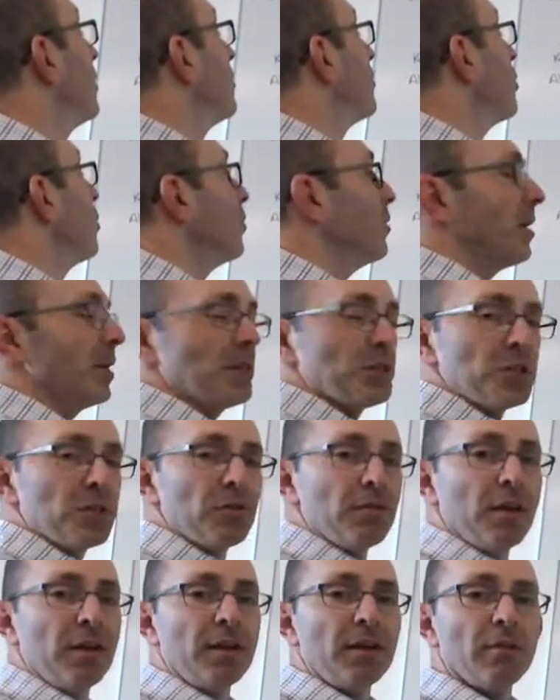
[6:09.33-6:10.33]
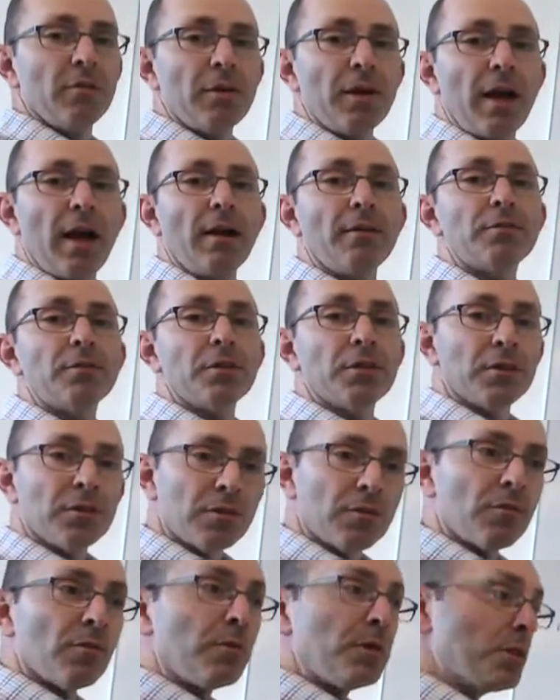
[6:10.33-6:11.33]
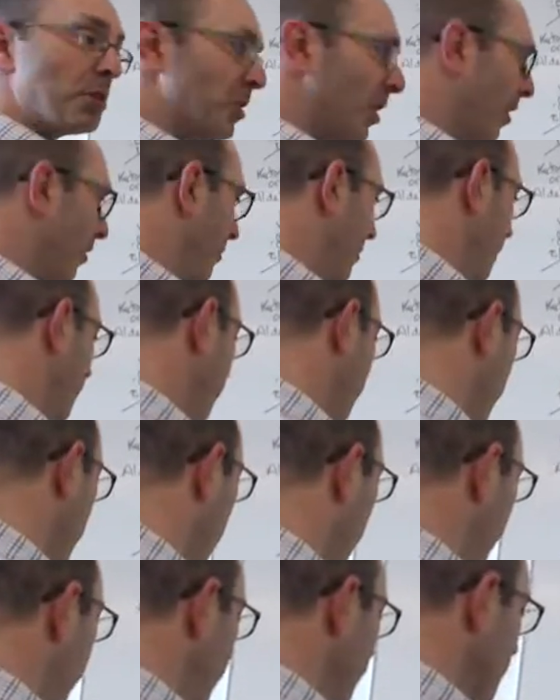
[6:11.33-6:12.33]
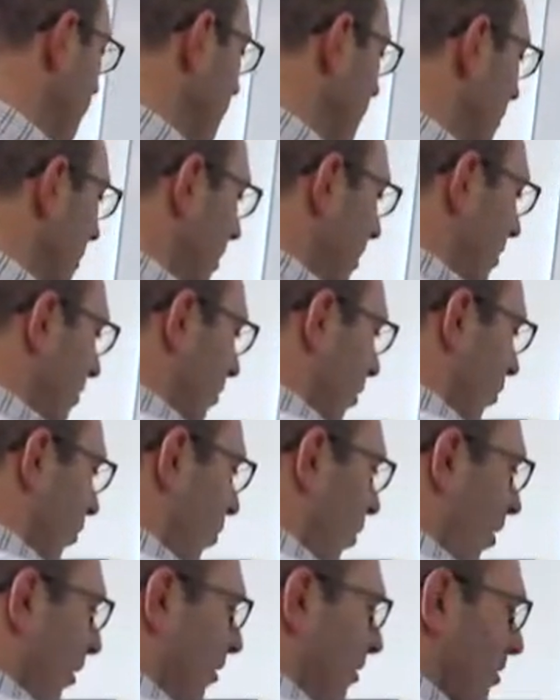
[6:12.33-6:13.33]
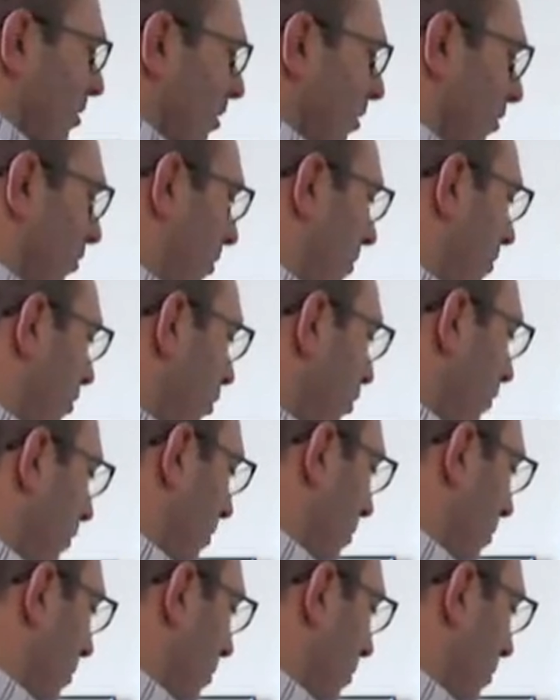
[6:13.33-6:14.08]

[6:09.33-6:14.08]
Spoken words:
protonation event, and we have to regenerate the catalyst. But water is going to remove a